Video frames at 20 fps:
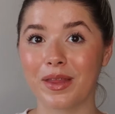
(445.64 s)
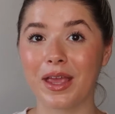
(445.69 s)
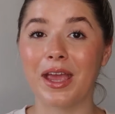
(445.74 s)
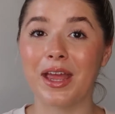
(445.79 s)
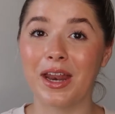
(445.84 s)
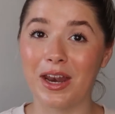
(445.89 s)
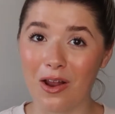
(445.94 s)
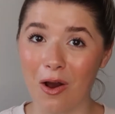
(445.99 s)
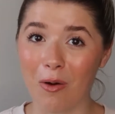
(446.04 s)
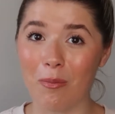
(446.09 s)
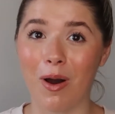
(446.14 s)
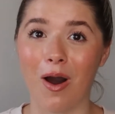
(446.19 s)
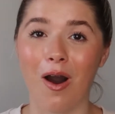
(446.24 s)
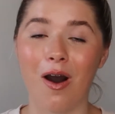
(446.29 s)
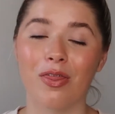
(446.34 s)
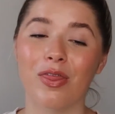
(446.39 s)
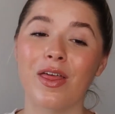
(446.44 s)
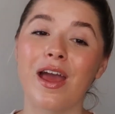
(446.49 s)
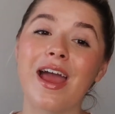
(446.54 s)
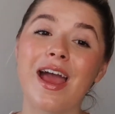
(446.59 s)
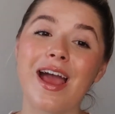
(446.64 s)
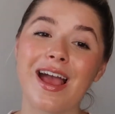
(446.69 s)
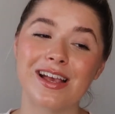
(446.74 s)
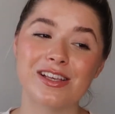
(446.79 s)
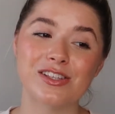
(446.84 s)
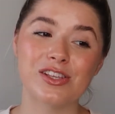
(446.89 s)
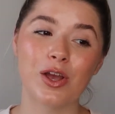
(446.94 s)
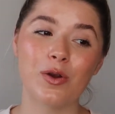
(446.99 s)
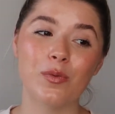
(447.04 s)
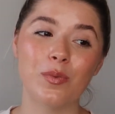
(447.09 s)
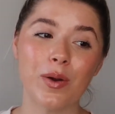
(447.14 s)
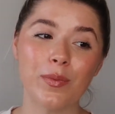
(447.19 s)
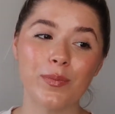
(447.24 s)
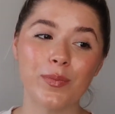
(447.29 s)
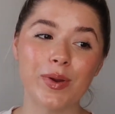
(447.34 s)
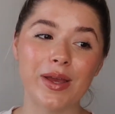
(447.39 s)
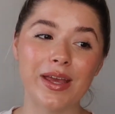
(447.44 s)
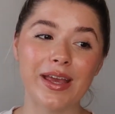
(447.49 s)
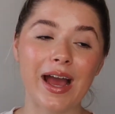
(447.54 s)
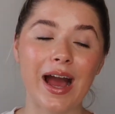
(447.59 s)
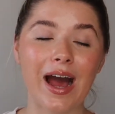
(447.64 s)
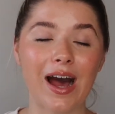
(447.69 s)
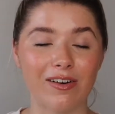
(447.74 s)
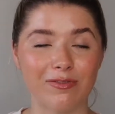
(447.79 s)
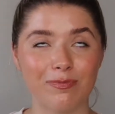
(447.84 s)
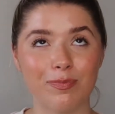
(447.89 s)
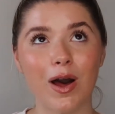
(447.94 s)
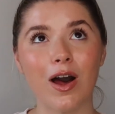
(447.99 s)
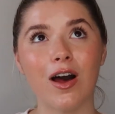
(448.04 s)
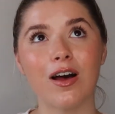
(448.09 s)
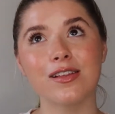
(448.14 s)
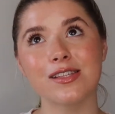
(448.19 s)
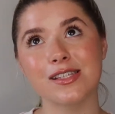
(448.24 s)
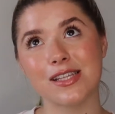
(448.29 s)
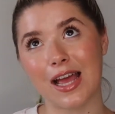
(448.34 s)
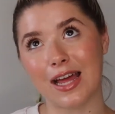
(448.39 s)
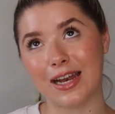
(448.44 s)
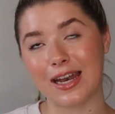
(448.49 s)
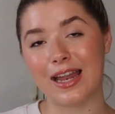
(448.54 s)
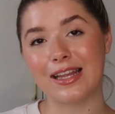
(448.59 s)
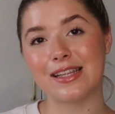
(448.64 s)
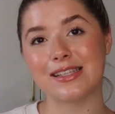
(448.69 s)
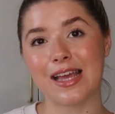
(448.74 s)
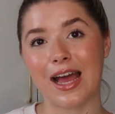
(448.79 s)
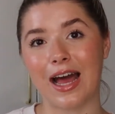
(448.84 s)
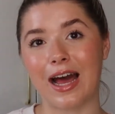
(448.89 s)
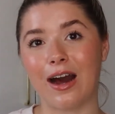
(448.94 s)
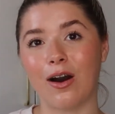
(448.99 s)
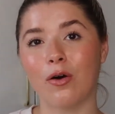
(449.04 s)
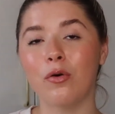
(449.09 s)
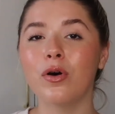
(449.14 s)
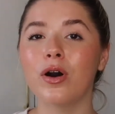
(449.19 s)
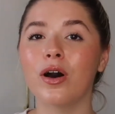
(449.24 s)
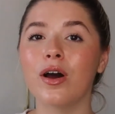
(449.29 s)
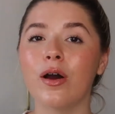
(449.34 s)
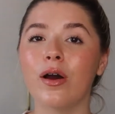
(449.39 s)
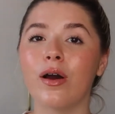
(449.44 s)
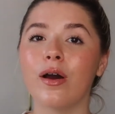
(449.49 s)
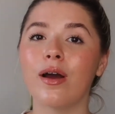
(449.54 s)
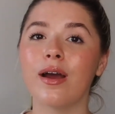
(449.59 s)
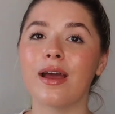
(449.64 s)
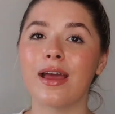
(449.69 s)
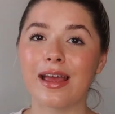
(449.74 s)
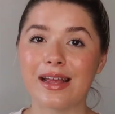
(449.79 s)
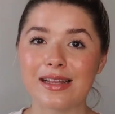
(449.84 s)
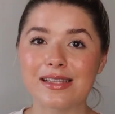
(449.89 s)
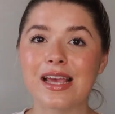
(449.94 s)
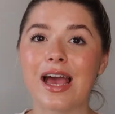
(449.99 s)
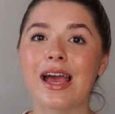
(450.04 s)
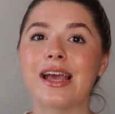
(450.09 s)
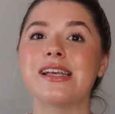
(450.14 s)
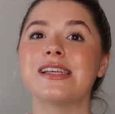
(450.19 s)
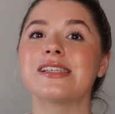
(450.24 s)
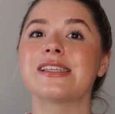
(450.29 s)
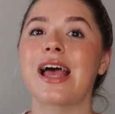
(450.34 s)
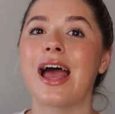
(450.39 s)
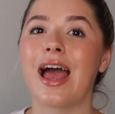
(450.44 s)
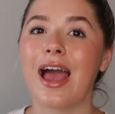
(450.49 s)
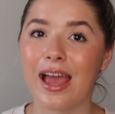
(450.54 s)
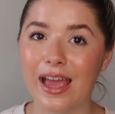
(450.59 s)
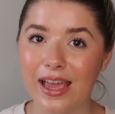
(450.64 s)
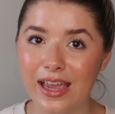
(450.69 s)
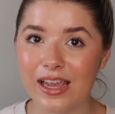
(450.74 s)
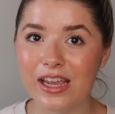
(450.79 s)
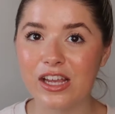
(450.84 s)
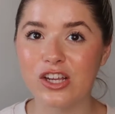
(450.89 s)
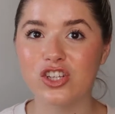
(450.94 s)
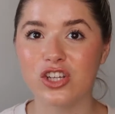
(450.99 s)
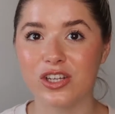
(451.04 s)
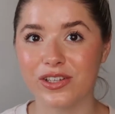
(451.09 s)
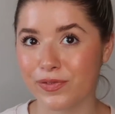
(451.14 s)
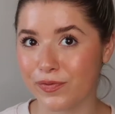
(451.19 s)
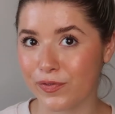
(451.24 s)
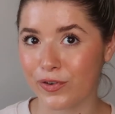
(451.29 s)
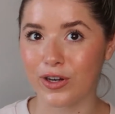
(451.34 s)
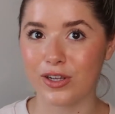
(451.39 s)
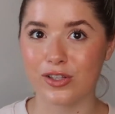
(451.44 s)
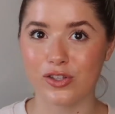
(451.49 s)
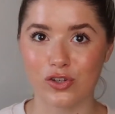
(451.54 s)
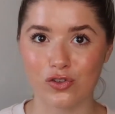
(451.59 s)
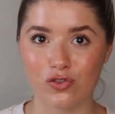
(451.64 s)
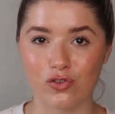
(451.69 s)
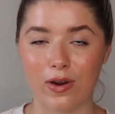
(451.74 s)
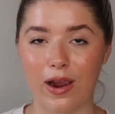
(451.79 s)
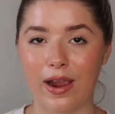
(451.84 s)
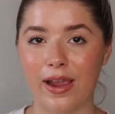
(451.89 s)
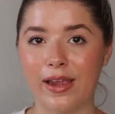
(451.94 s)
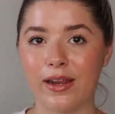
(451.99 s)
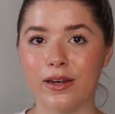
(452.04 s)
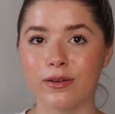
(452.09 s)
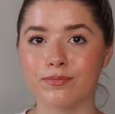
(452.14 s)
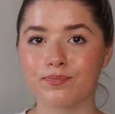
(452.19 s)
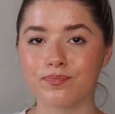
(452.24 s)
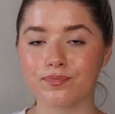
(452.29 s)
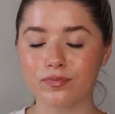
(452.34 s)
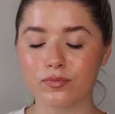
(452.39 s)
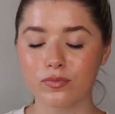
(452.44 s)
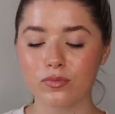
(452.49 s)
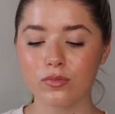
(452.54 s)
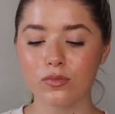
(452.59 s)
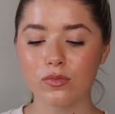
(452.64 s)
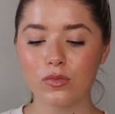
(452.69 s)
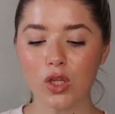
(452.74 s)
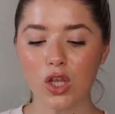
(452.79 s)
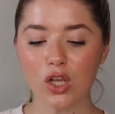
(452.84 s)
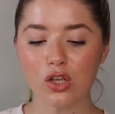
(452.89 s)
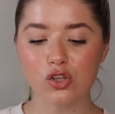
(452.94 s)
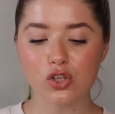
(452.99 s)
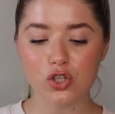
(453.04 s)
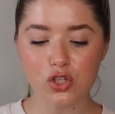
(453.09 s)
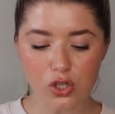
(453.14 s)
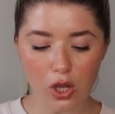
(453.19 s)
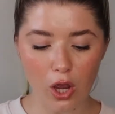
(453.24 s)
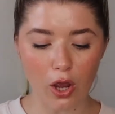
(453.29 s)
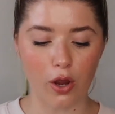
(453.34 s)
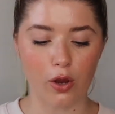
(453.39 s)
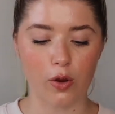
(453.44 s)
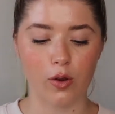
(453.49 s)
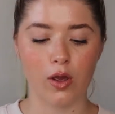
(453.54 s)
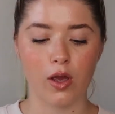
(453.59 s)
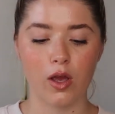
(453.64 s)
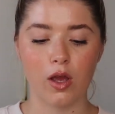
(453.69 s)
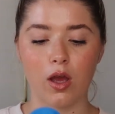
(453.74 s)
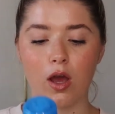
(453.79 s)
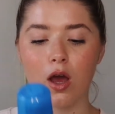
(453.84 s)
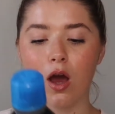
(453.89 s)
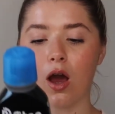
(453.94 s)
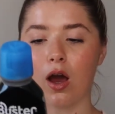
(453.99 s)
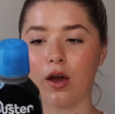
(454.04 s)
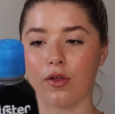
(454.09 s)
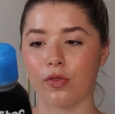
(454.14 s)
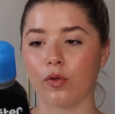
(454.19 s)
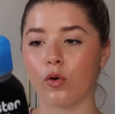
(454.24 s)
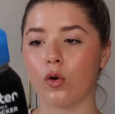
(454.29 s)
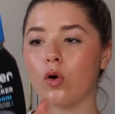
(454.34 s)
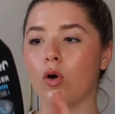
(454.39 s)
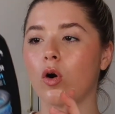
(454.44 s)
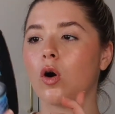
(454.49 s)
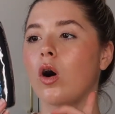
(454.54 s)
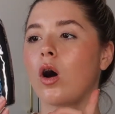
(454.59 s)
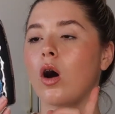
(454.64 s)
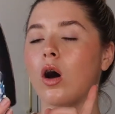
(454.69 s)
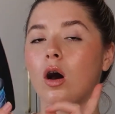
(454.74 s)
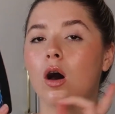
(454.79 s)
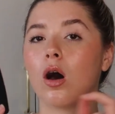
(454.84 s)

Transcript: in our bath. And so when we have baths and let it out, it takes ages for it to drain. So I thought